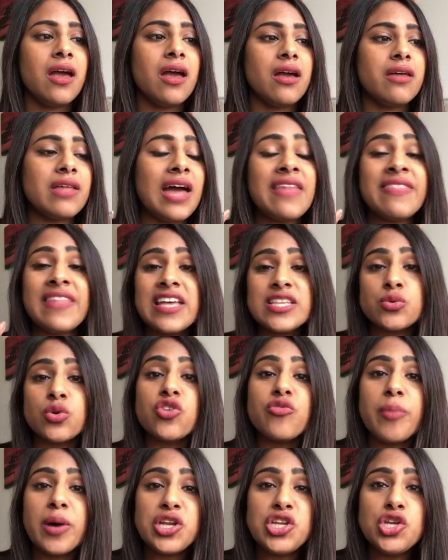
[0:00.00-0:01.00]
and that's one of
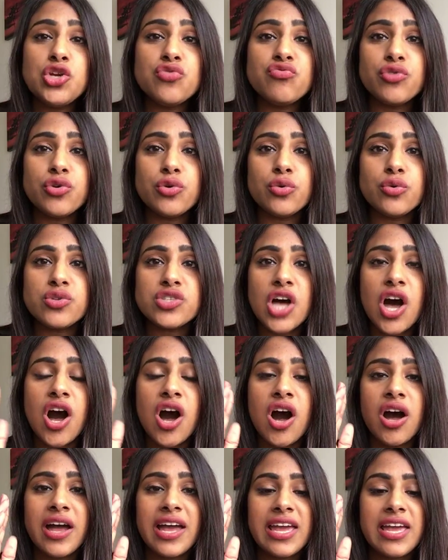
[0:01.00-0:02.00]
my new rules.
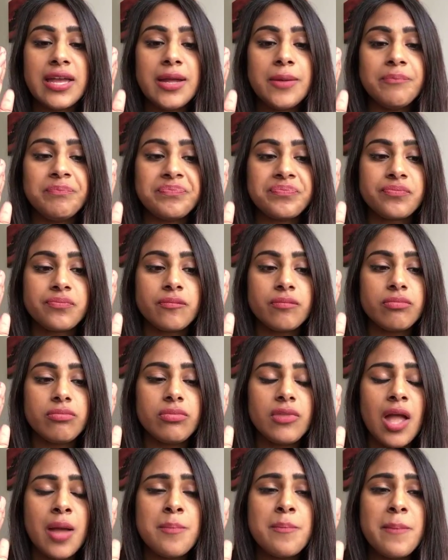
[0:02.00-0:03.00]
I
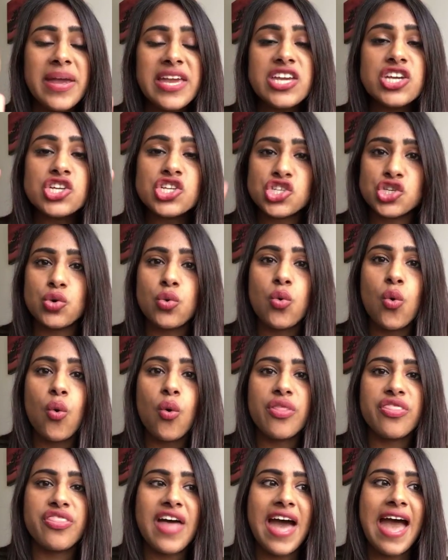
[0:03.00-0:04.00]
make sure
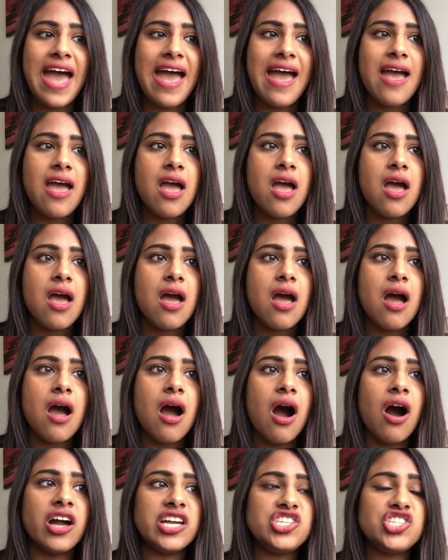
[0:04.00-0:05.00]
that
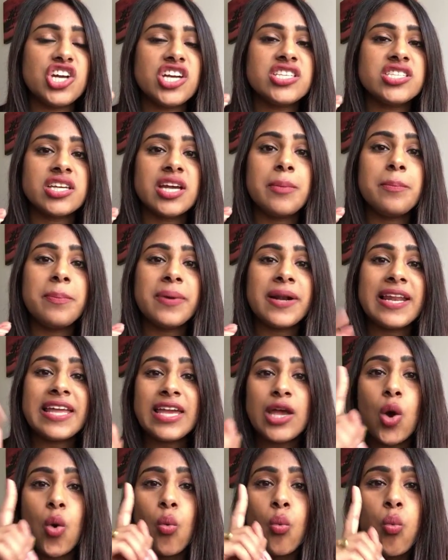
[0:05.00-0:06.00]
I just complete
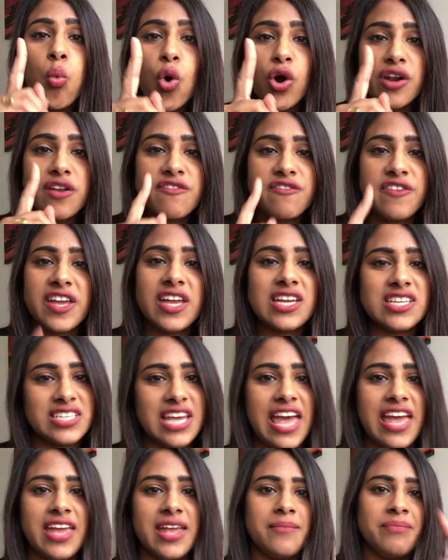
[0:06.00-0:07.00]
one thing a
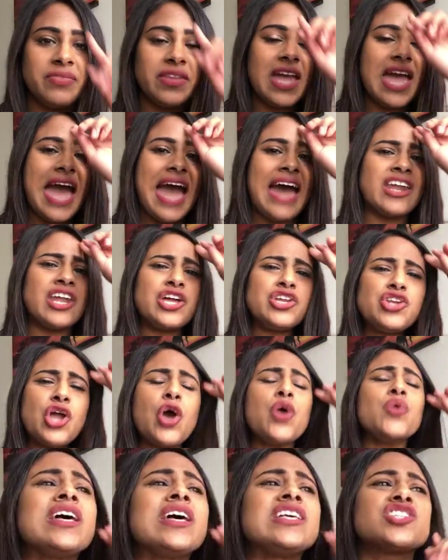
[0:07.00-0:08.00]
day. And I know
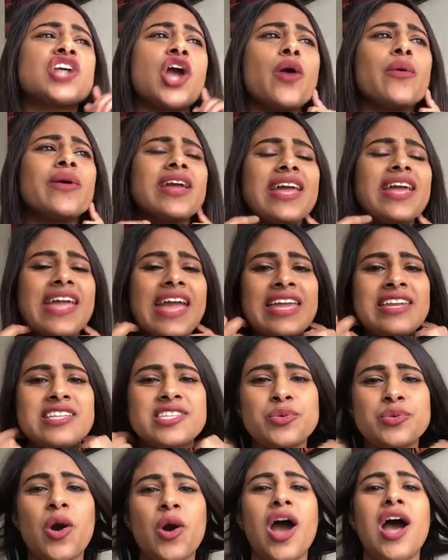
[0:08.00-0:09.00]
going against
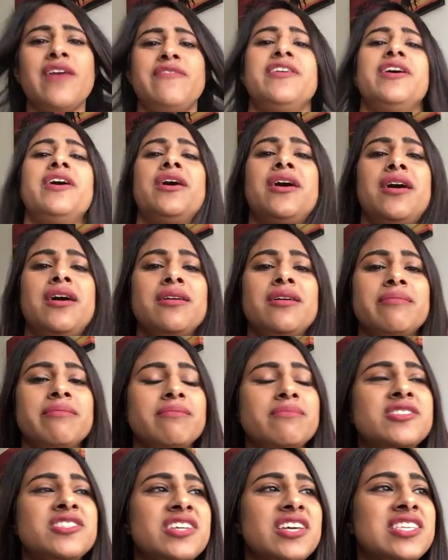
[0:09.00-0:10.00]
what other
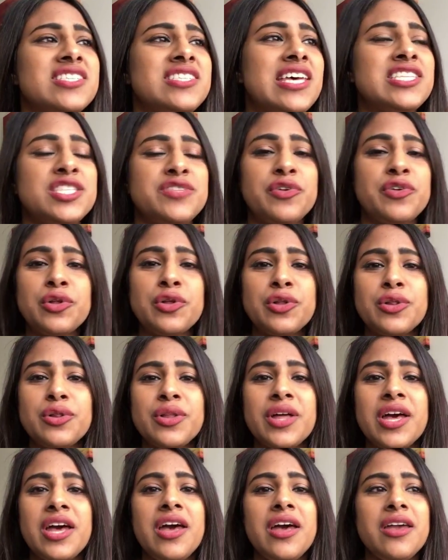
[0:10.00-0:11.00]
successful,
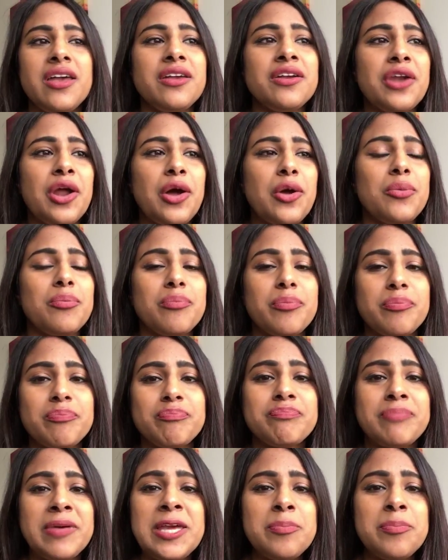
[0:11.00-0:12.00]

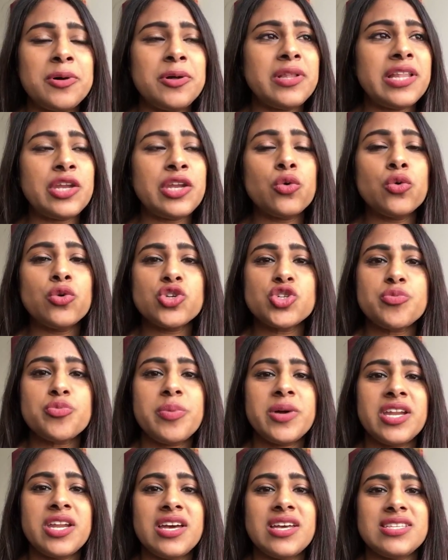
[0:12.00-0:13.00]
people and
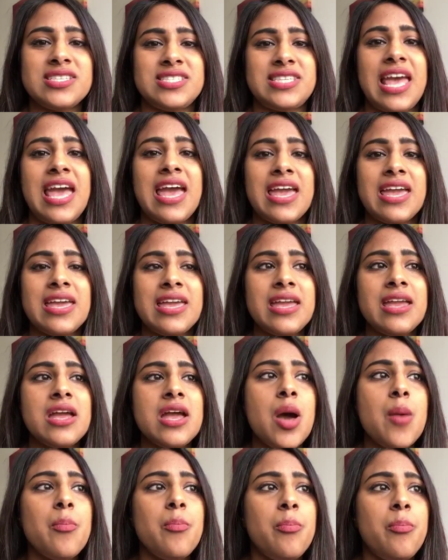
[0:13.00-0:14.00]
entrepreneurs say,
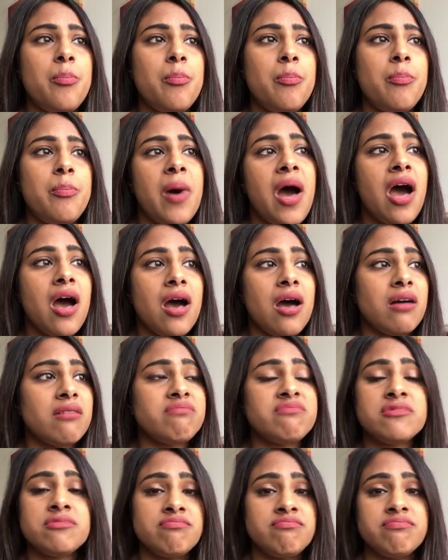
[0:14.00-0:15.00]
but
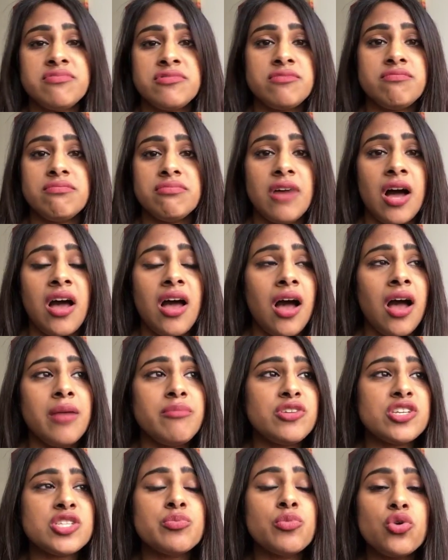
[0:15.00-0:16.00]
I'm
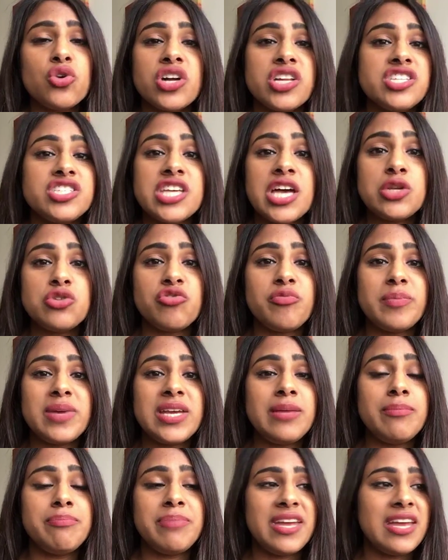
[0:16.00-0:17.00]
just more concerned of
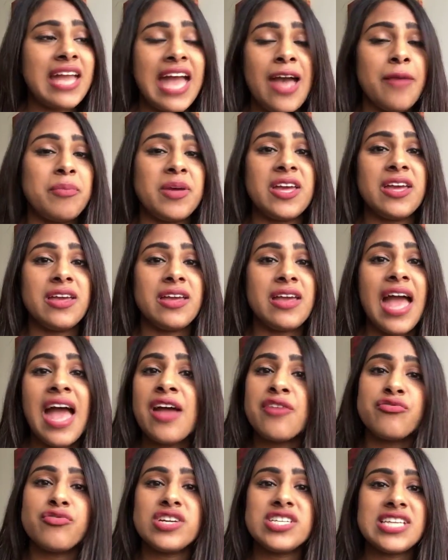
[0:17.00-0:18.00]
me being happy
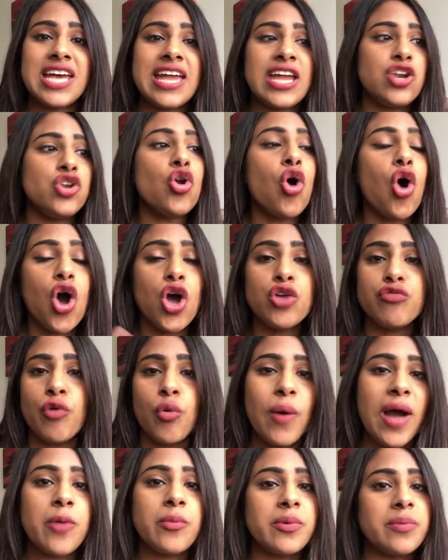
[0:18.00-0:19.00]
every day and not
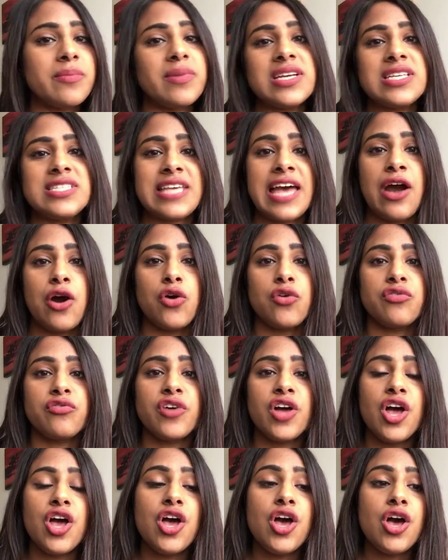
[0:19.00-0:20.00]
overwhelming myself.
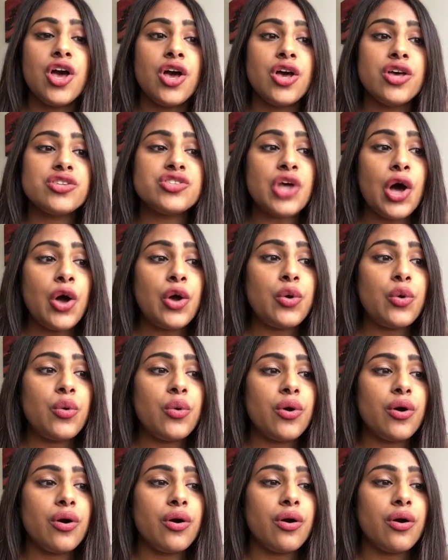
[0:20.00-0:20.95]
So